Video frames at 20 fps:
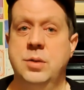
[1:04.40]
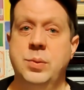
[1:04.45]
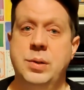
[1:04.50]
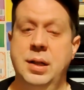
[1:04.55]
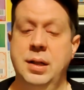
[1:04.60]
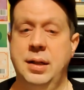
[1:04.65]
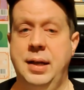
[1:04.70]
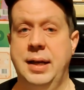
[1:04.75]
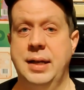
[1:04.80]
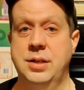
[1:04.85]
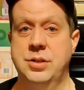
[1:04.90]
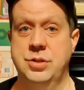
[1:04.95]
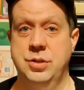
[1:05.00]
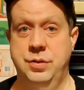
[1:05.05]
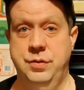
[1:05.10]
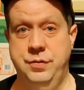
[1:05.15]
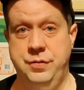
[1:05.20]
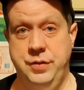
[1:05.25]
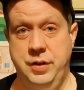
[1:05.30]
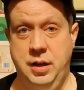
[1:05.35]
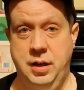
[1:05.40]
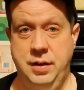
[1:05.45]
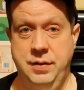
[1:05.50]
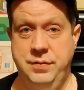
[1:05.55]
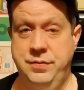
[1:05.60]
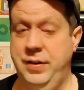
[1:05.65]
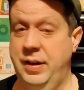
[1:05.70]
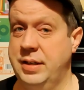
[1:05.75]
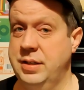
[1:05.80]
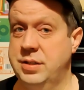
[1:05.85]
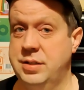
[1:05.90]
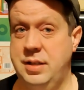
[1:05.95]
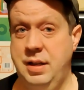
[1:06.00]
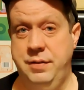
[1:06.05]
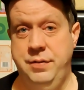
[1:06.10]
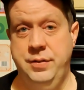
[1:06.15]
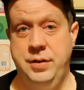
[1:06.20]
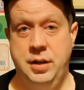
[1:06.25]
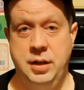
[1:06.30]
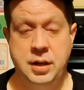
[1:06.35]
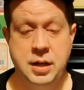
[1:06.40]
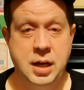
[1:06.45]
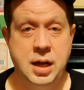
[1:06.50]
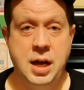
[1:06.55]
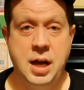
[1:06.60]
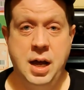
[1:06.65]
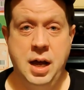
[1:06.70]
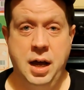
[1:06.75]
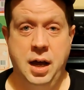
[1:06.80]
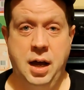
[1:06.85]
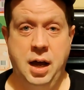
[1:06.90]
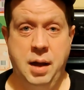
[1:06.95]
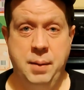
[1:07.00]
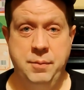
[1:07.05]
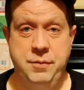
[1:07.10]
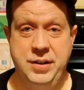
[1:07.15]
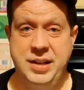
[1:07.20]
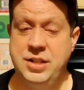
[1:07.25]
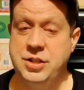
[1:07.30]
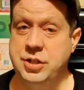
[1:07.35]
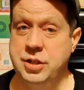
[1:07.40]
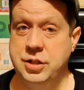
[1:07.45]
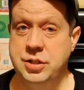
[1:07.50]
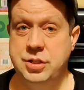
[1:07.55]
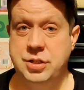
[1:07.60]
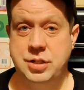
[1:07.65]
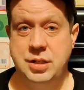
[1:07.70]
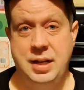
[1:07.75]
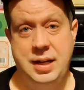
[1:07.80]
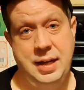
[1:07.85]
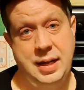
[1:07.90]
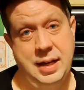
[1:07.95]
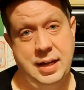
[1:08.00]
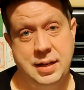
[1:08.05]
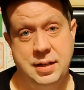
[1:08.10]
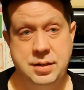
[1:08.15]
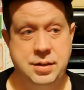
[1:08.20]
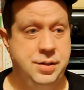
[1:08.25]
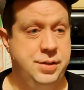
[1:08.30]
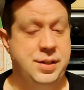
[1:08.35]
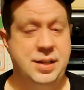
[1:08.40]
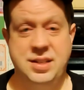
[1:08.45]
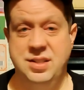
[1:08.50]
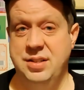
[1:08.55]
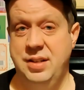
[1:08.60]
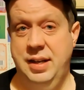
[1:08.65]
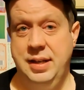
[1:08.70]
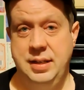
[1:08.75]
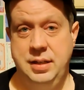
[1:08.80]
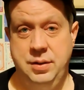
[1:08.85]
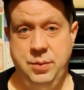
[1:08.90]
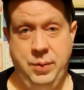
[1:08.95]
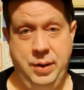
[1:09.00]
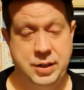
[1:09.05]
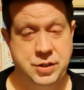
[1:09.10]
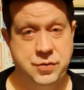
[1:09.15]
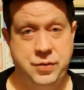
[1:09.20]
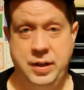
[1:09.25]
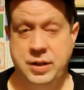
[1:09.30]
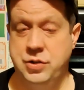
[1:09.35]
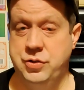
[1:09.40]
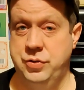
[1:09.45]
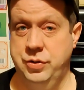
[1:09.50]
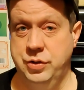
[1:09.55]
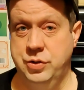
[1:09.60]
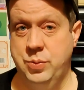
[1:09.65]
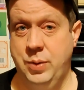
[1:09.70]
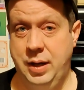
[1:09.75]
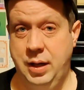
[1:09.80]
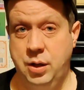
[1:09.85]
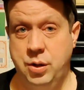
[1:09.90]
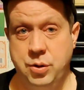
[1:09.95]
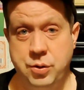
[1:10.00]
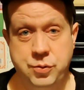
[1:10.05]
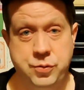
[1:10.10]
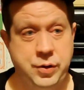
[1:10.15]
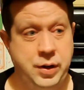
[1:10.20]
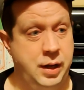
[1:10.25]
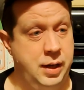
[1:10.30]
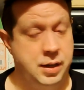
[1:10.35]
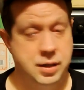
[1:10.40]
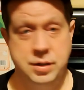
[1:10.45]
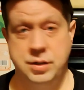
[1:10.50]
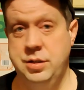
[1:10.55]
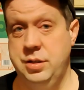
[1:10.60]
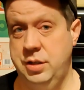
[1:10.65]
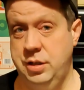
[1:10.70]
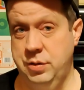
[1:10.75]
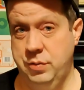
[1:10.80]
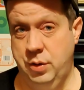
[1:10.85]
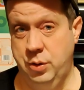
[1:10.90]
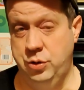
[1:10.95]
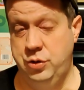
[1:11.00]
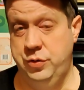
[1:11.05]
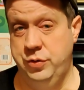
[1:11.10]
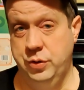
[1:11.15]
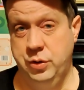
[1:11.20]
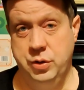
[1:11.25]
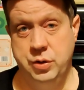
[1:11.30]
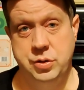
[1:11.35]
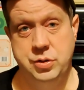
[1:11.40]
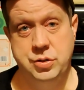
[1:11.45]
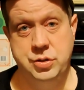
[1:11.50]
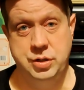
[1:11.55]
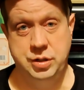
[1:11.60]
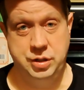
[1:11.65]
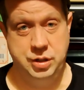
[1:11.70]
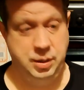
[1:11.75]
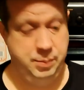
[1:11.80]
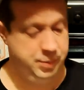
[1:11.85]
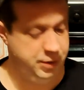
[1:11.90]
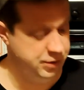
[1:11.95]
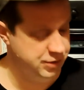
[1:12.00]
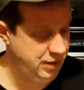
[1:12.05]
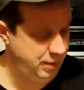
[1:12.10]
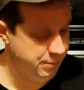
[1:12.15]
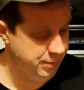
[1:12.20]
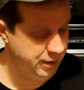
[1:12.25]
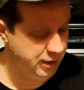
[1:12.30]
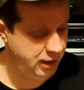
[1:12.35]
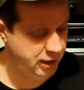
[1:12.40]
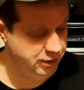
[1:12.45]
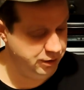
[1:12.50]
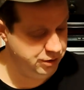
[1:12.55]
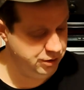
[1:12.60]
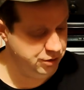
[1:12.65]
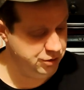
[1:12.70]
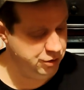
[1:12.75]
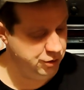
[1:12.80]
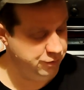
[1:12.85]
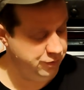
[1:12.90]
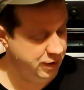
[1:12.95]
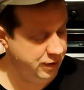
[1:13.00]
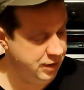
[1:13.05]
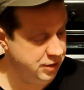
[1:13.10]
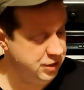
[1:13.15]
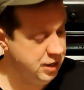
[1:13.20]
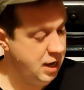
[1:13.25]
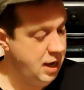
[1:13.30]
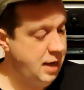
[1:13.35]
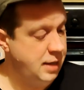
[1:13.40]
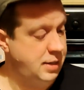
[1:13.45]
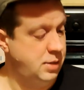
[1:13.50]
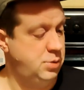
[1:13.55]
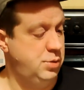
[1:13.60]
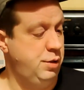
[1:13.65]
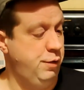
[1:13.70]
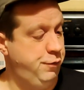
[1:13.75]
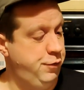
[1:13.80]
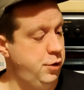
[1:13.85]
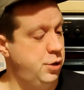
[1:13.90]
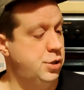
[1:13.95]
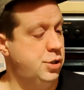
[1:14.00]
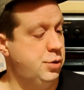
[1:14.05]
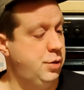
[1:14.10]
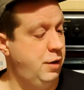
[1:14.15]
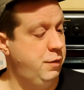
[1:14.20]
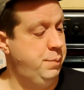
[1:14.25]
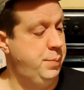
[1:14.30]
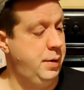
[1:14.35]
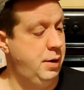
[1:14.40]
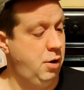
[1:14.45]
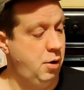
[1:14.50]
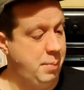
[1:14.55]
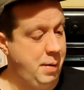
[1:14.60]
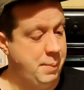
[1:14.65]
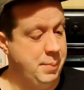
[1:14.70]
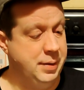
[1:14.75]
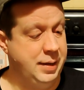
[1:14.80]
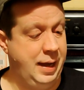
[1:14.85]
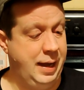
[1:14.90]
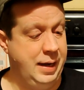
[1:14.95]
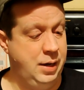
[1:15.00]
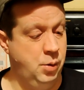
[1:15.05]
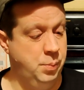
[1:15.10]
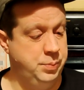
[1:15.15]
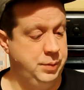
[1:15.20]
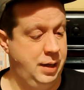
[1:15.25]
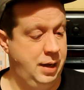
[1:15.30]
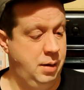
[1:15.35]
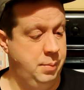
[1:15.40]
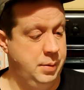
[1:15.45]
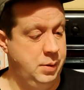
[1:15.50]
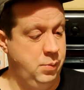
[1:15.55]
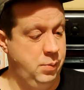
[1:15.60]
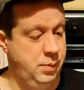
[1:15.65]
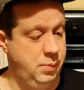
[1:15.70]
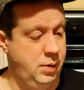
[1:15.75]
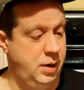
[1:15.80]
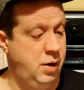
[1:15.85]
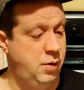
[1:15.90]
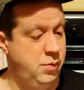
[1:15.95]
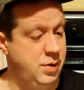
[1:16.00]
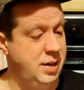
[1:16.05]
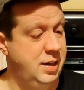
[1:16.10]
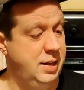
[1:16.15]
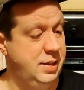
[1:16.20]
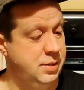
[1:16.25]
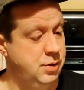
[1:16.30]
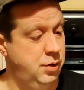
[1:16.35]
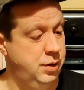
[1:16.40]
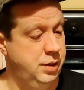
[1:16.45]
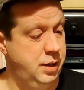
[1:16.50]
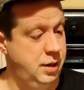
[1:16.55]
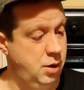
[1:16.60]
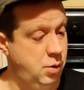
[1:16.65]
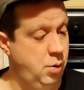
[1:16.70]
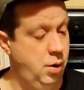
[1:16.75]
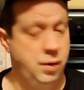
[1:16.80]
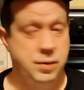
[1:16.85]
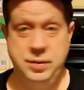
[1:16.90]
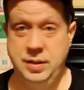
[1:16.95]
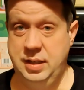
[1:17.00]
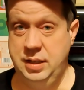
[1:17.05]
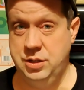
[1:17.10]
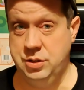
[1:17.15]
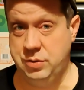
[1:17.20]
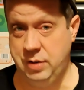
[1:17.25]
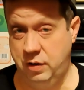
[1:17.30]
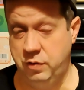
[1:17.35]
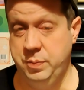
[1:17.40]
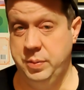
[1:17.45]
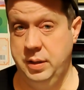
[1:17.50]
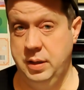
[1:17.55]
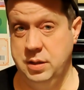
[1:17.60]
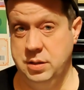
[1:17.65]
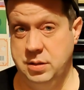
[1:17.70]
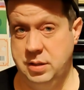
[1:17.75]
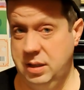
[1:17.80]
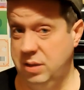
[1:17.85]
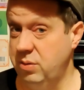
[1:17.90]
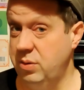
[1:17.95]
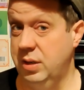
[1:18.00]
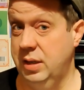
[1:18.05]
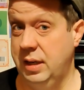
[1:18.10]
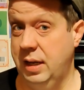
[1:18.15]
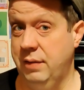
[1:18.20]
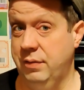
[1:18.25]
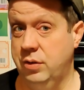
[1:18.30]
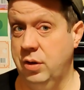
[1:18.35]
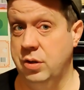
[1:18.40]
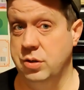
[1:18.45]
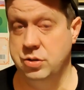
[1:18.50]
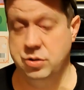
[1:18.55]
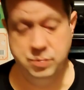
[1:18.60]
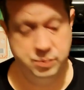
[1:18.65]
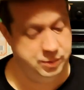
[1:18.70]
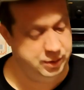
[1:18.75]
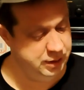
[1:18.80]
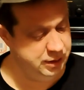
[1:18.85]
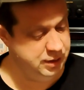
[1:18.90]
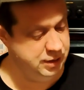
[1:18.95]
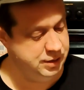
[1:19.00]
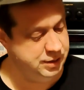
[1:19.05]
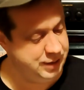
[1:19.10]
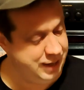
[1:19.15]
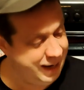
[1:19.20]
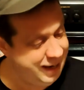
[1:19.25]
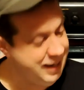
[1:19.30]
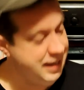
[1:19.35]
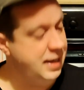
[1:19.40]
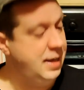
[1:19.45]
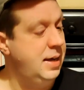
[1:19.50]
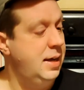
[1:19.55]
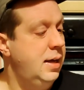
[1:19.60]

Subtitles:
with the likes of Weihenstephaner, Vitus, and things like your West Fletcher 12 and your Rocheforts and your St Bernardas and stuff like this. This is the first craft beer I remember getting up there when I really thought, you know what, these craft beers, they really have got something to say.